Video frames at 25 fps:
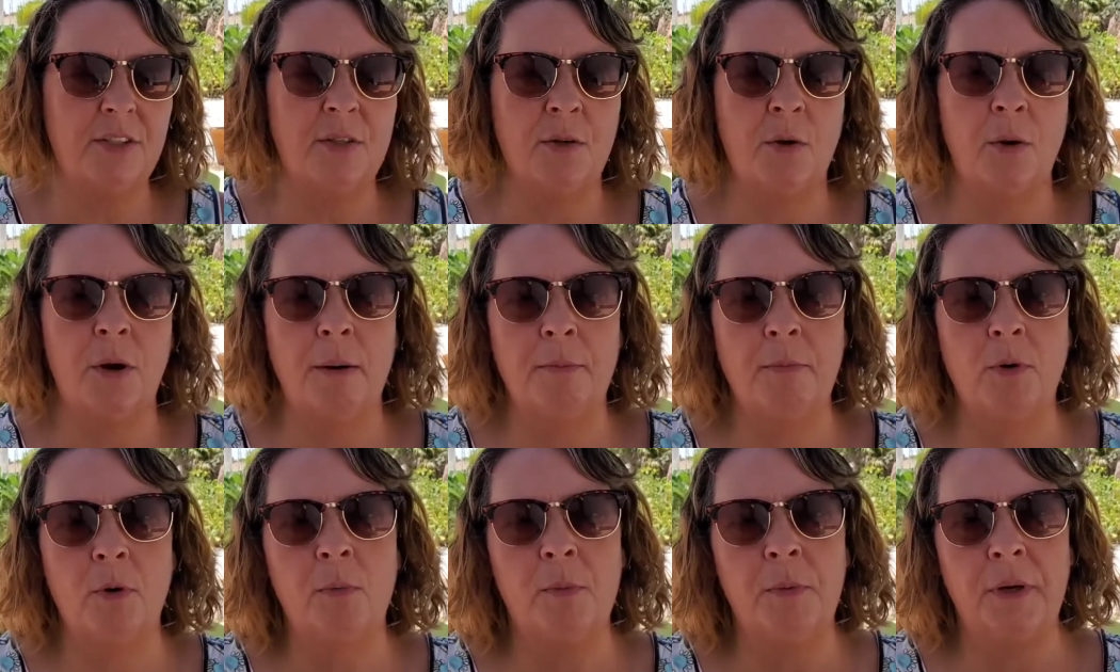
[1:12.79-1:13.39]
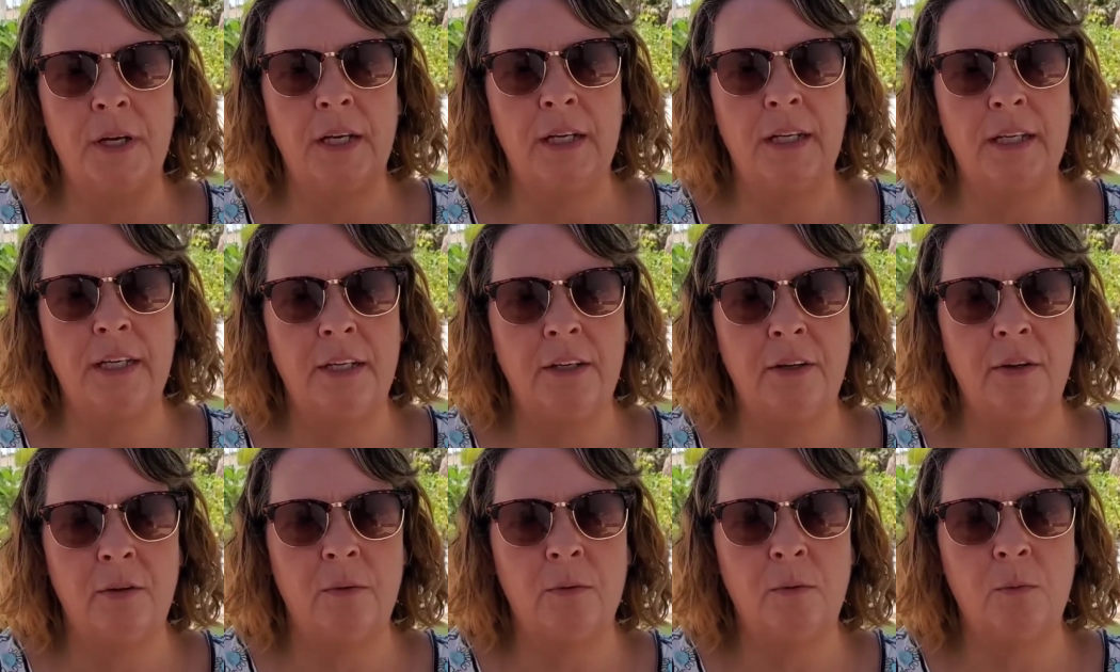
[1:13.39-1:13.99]
So I'm hoping, you
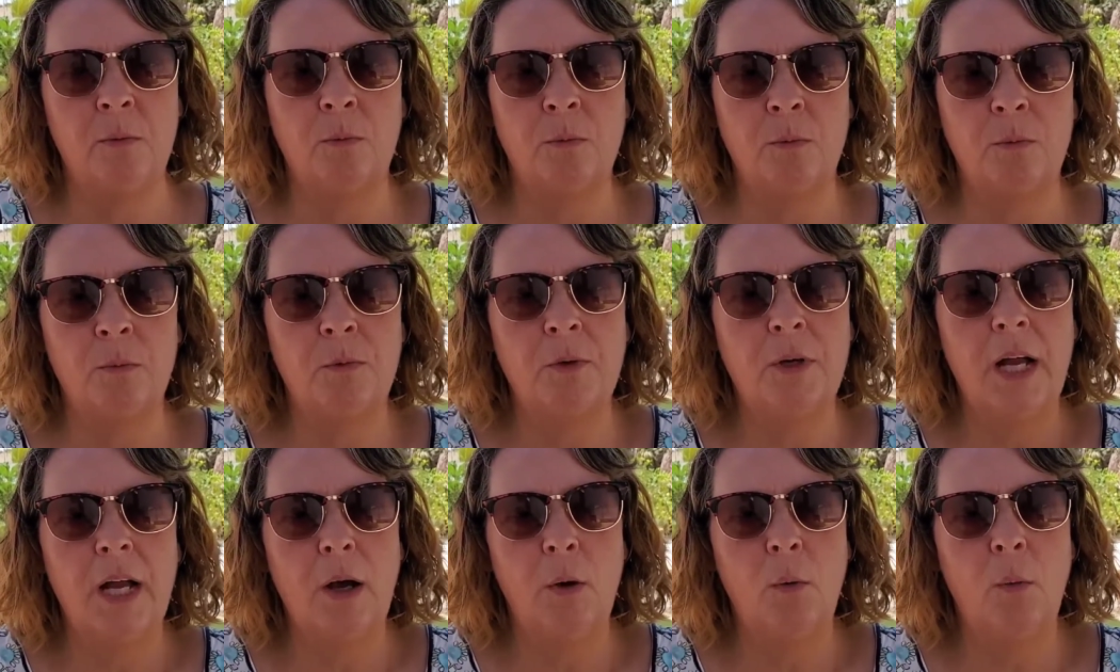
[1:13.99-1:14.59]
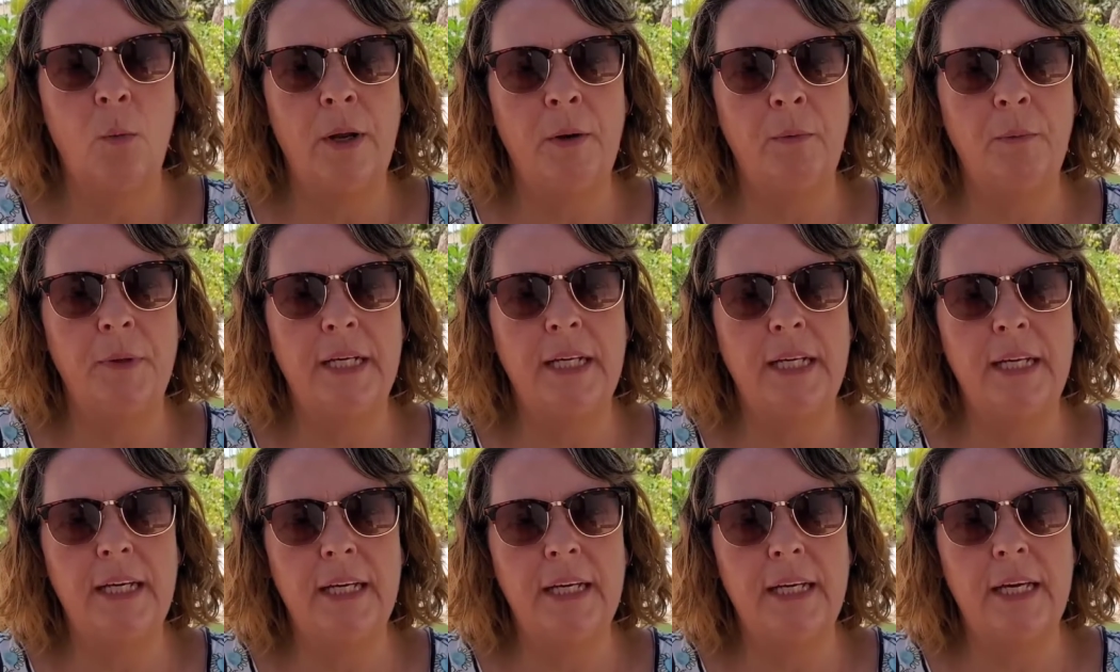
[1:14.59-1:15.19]
know, when
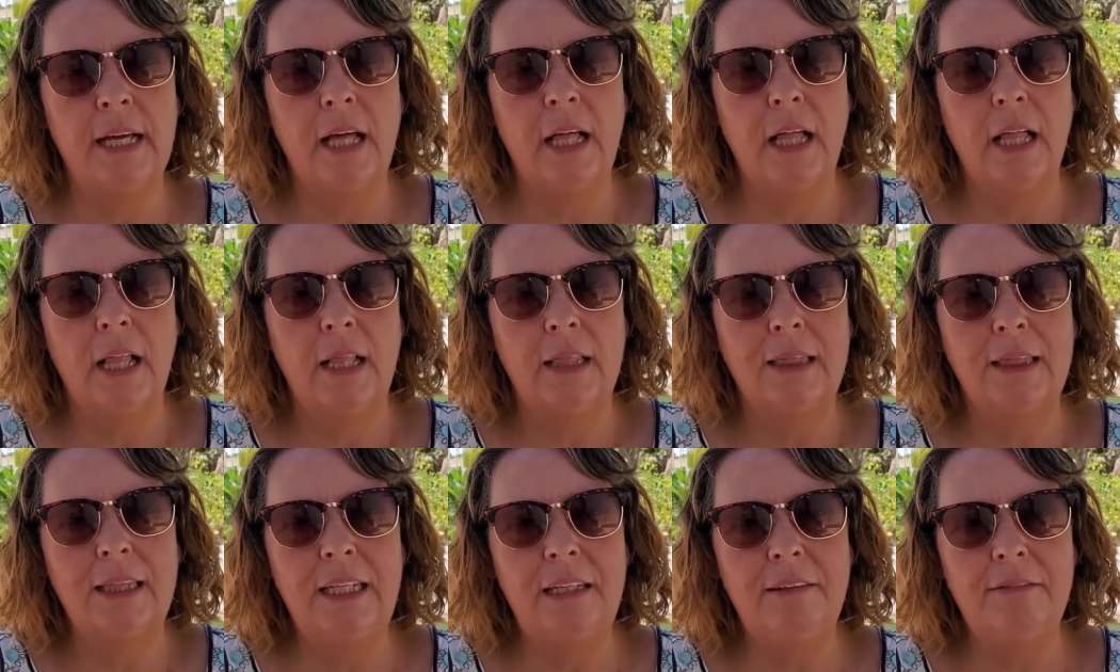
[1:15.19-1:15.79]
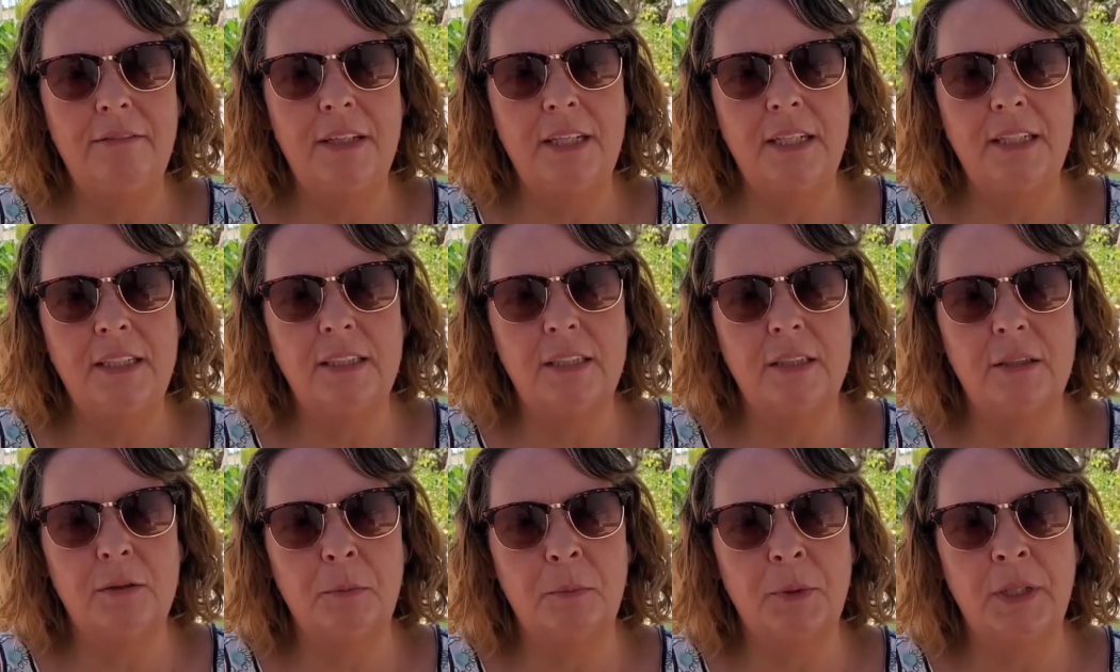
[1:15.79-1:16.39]
we leave
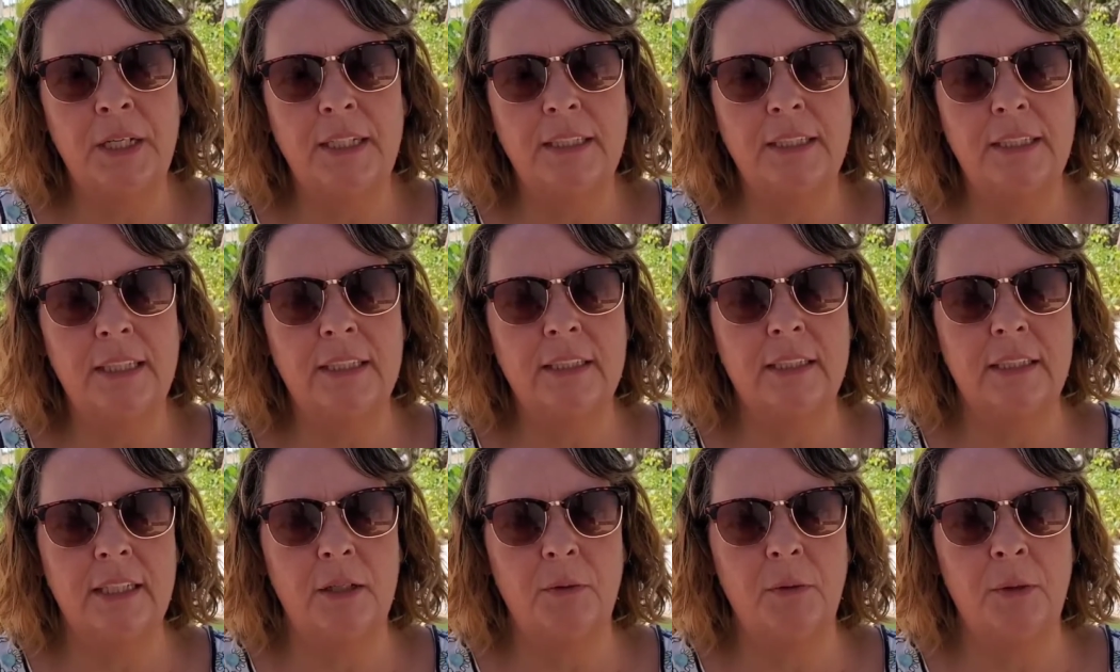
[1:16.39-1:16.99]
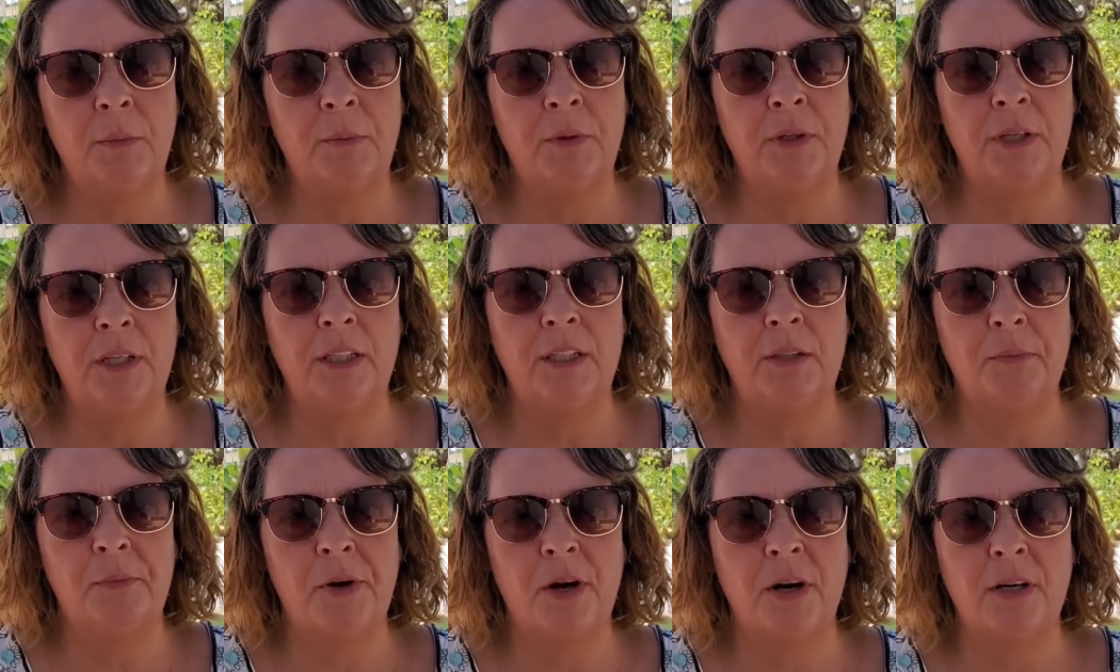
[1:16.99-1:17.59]
these places, like we put a
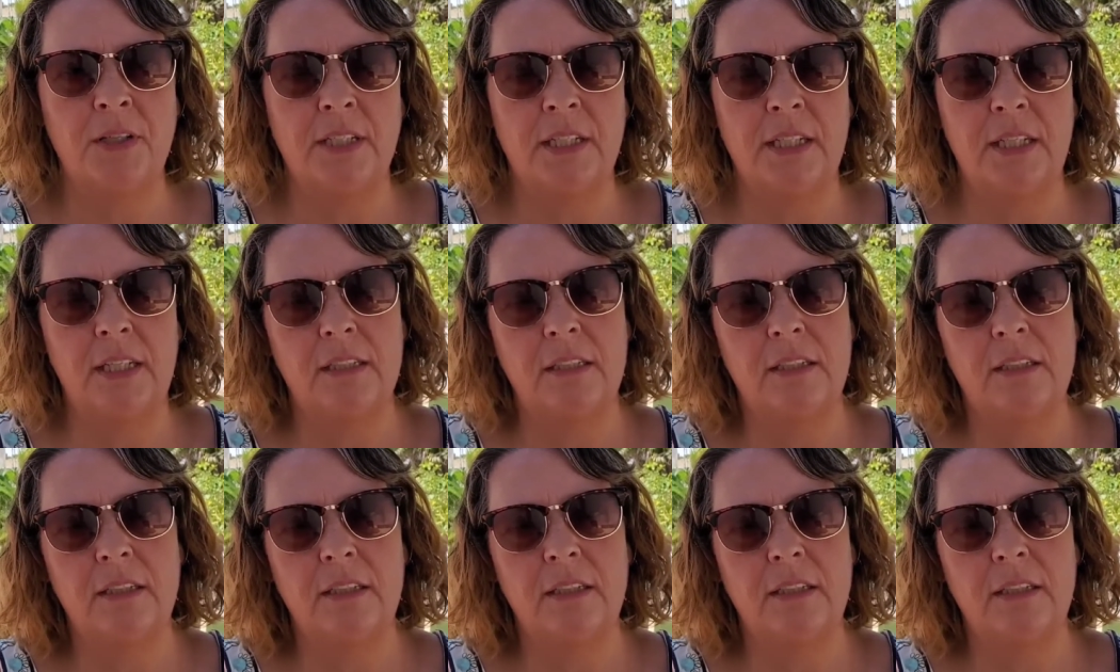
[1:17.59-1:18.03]
deposit